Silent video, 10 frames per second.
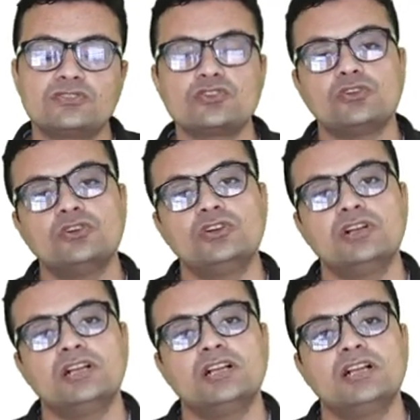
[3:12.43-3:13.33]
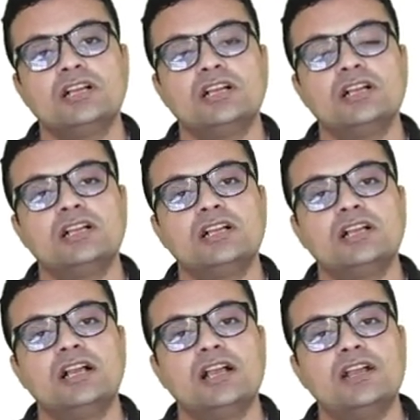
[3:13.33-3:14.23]
So
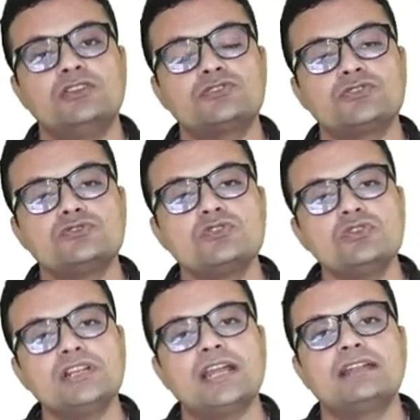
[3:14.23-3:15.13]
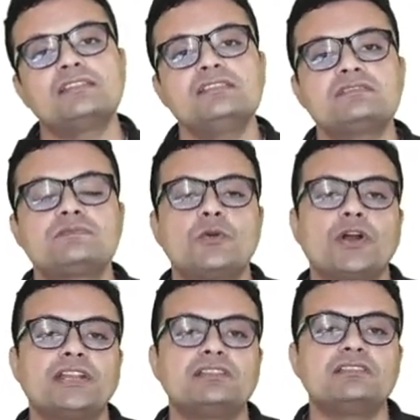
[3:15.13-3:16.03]
you should note at this
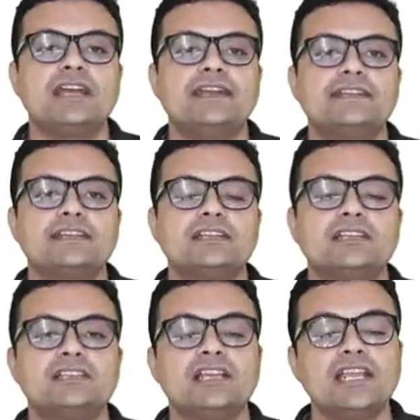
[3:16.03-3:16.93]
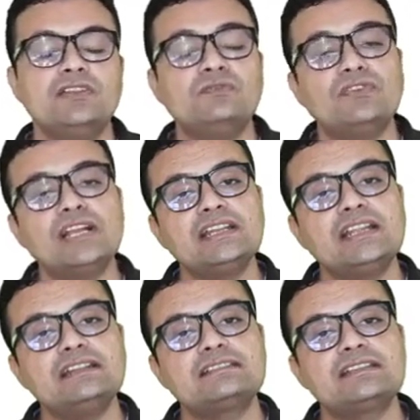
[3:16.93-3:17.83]
point that the
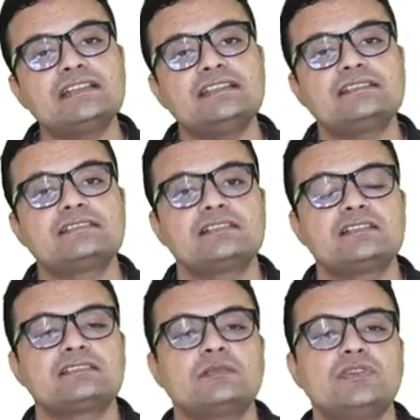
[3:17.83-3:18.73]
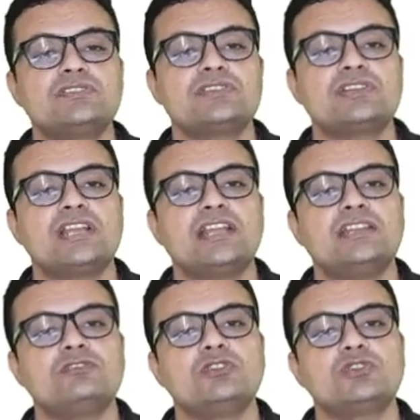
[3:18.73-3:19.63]
infinite series summation
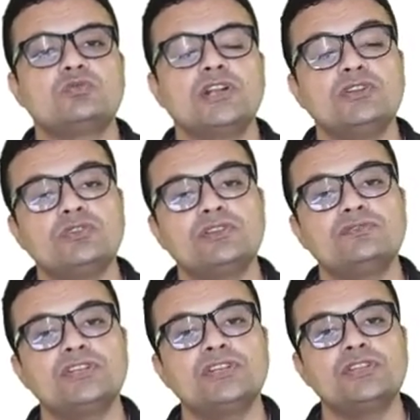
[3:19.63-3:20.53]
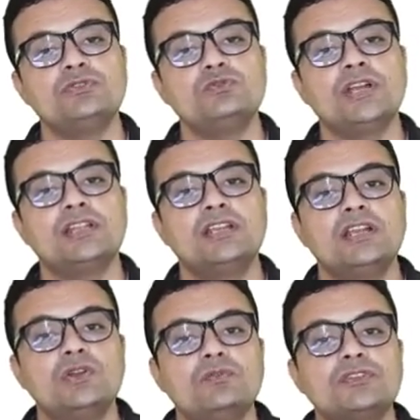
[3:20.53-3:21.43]
n equal to 1 to infinity un
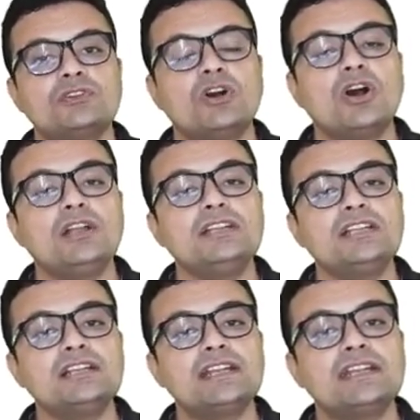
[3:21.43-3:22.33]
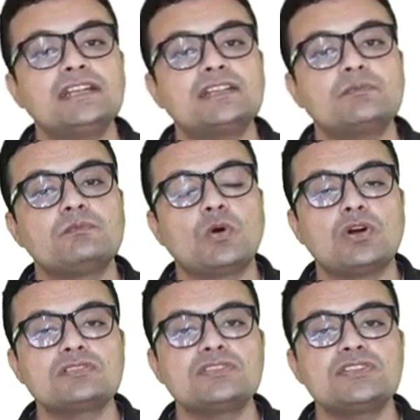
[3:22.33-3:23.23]
with alternate
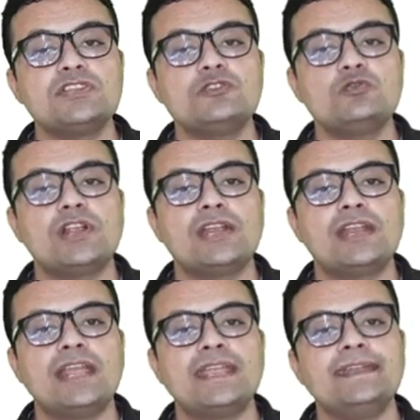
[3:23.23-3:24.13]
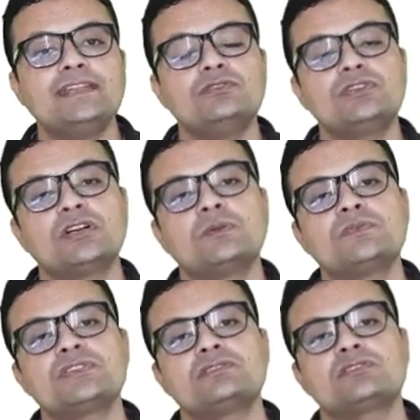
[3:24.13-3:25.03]
positive and negative
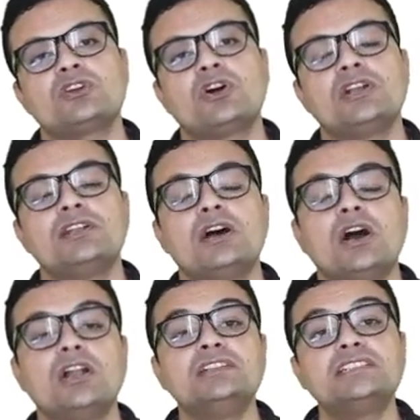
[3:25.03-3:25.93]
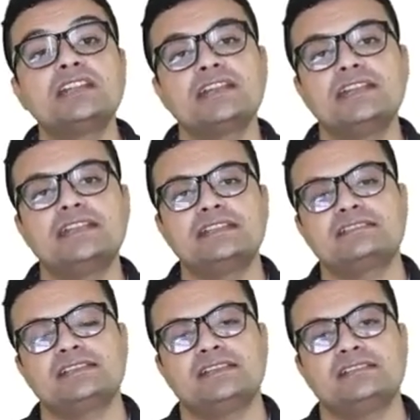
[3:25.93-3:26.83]
terms is called
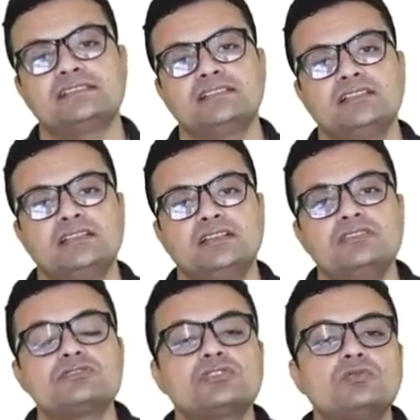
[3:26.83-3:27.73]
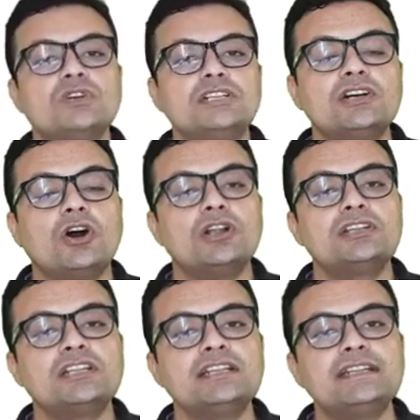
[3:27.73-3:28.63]
alternating series. So the word
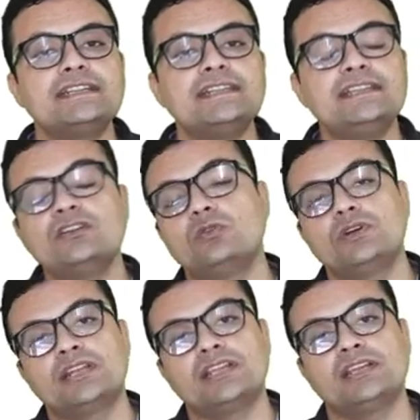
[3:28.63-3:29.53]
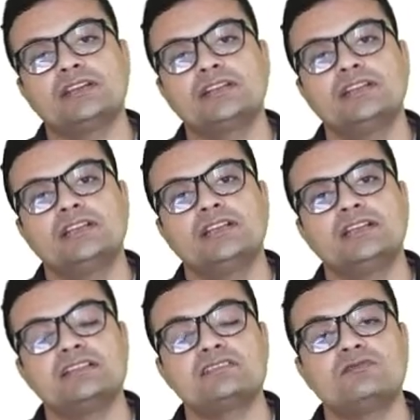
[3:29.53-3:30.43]
alternating over here
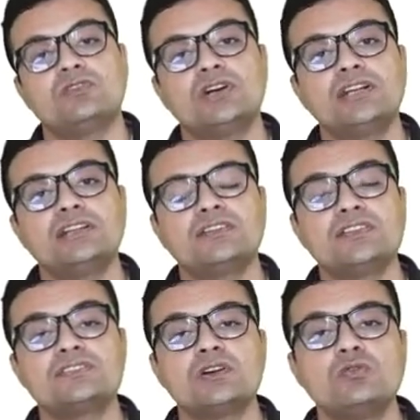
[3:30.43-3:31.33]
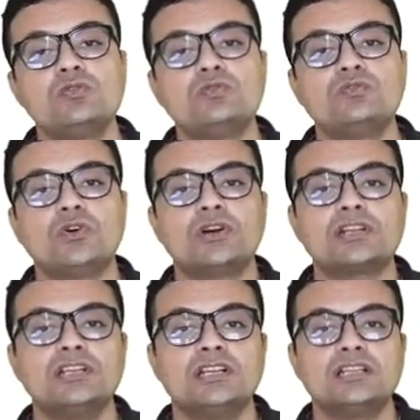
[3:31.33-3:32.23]
is a word reserved
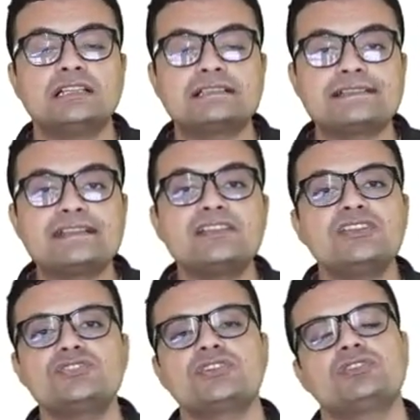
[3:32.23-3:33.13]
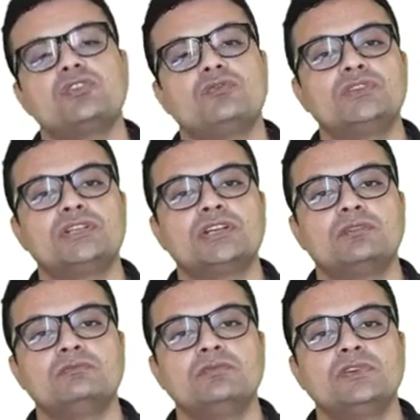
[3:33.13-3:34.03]
for the signature of the
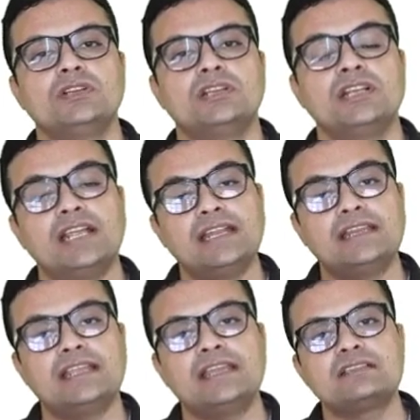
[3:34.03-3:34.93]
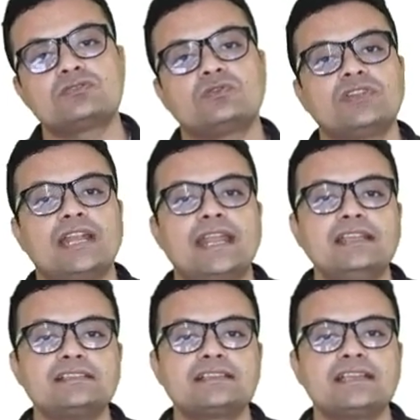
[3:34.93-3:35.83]
term in case of
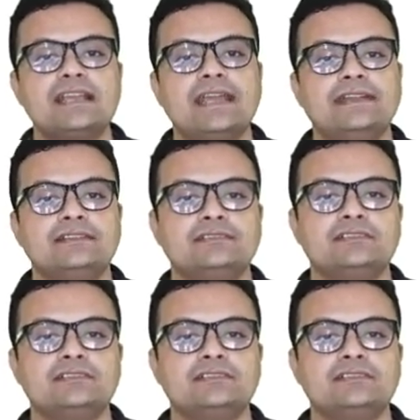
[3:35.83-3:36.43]
index n.